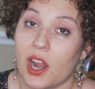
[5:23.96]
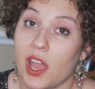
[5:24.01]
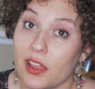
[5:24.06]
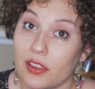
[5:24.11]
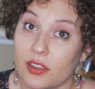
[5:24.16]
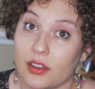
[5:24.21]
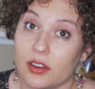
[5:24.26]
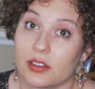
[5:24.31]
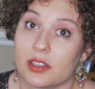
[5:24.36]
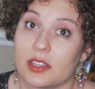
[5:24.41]
I
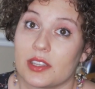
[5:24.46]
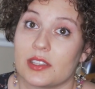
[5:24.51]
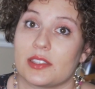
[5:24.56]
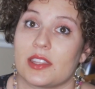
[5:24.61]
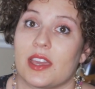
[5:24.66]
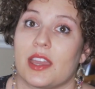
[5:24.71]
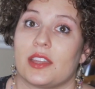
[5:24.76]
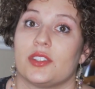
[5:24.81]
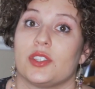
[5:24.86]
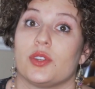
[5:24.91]
learned is
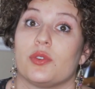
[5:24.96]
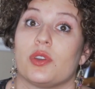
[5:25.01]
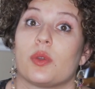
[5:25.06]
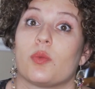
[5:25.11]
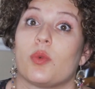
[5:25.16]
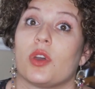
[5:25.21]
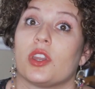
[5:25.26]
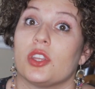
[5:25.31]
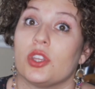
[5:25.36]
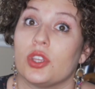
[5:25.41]
that
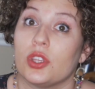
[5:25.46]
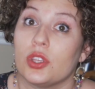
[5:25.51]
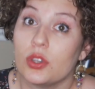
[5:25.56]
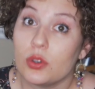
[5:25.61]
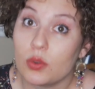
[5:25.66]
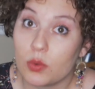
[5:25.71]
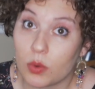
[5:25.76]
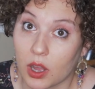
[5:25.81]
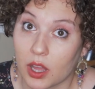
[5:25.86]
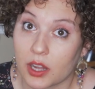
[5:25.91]
doing what
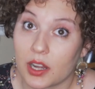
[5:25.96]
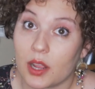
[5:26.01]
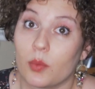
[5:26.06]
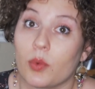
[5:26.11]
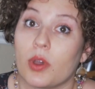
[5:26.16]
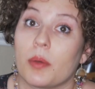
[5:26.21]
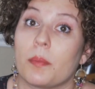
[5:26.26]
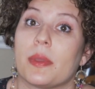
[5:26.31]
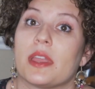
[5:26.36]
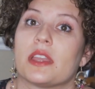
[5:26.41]
you want and
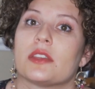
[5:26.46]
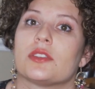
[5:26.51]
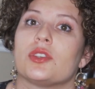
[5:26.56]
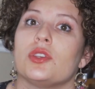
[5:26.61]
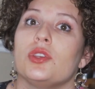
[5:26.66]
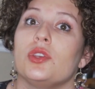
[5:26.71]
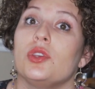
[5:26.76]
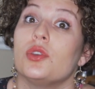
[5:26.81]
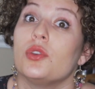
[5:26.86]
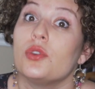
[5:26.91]
what makes
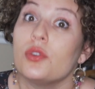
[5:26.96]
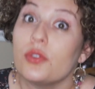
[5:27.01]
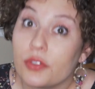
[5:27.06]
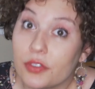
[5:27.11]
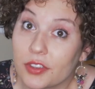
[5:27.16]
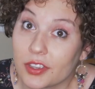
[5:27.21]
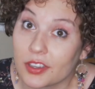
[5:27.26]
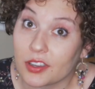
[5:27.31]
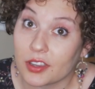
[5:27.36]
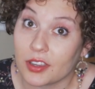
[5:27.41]
you
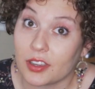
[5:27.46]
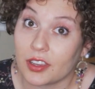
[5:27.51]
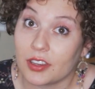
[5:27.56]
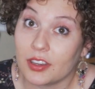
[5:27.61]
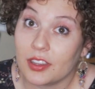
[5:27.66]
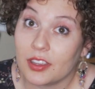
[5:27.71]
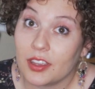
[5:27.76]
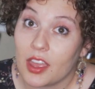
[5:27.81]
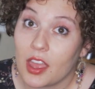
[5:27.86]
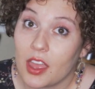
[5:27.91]
feel
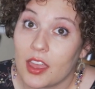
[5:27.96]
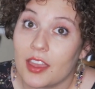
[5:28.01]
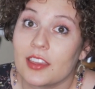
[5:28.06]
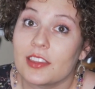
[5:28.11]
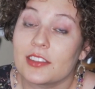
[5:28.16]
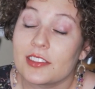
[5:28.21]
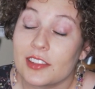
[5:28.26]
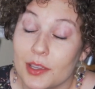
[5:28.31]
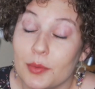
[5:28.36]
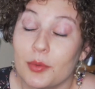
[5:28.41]
good
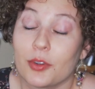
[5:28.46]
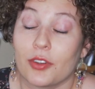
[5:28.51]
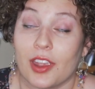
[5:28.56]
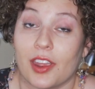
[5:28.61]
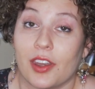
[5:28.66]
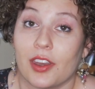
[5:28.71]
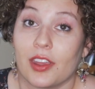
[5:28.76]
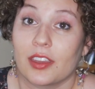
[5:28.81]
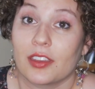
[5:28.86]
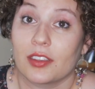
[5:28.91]
is
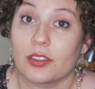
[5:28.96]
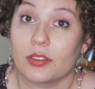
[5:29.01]
liberating.